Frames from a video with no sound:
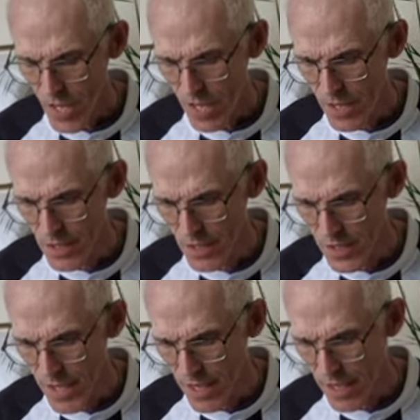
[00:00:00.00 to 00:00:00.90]

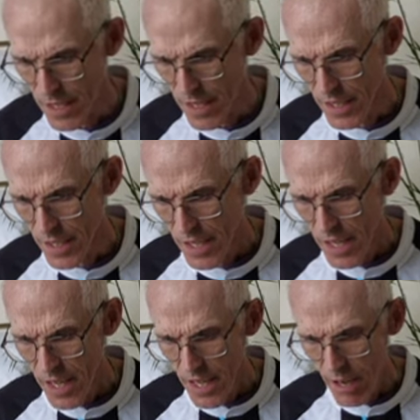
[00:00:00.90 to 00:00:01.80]
And I
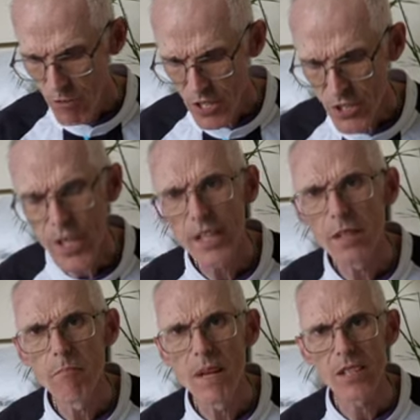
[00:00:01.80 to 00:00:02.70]
want to
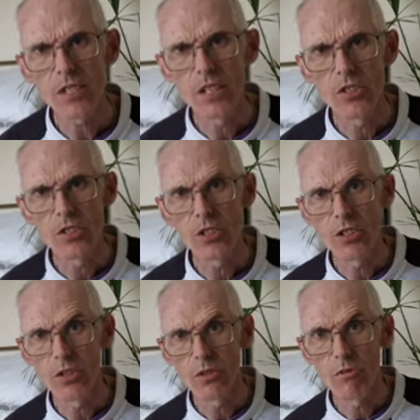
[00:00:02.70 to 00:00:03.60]
send a message
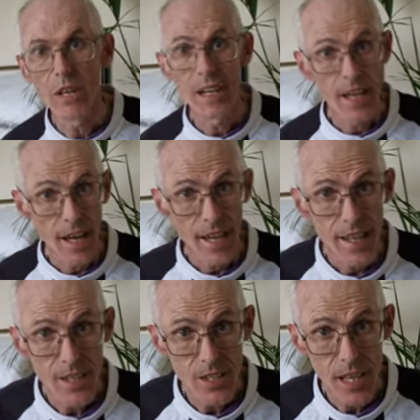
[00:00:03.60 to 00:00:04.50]
to
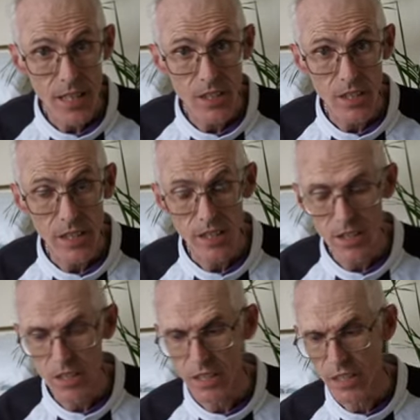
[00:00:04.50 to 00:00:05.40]
His
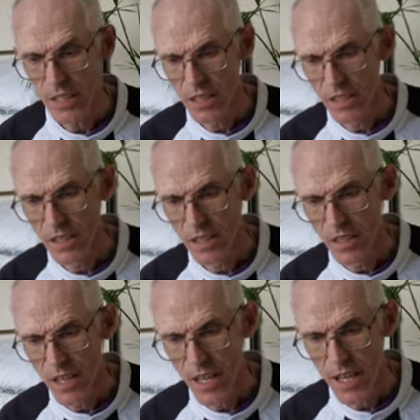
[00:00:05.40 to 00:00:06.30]
Excellency
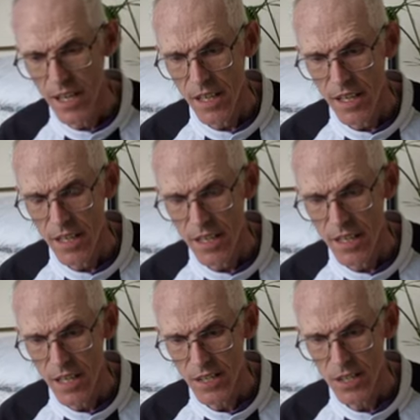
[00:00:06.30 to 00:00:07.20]

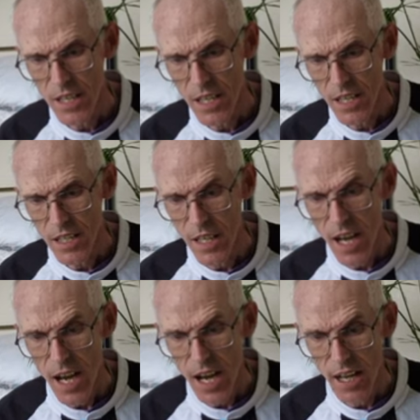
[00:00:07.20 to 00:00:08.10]
Yasir
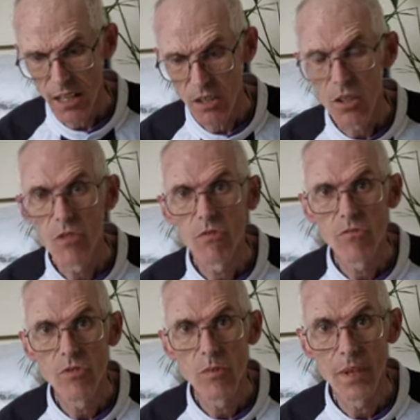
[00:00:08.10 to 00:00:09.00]
Al
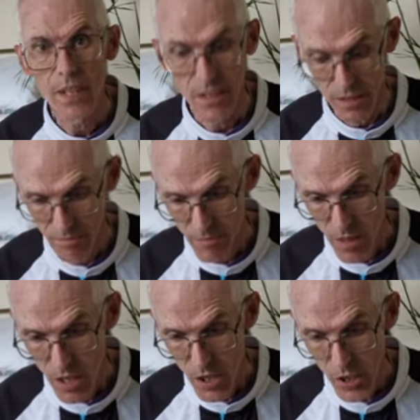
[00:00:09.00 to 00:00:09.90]
Rumayyan,
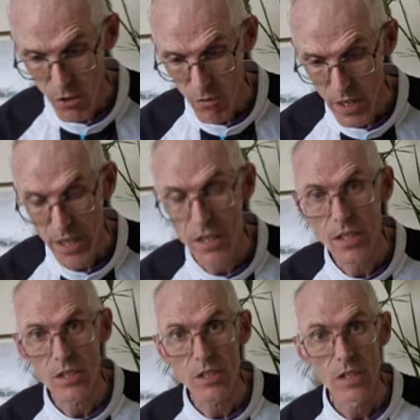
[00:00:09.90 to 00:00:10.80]
who
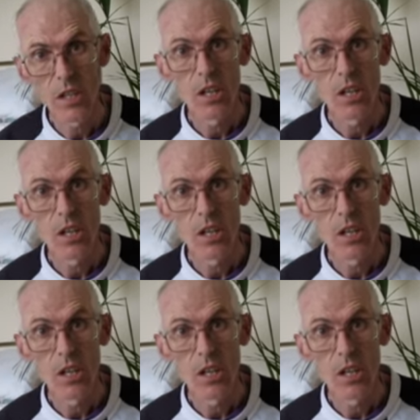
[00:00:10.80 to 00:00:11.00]
is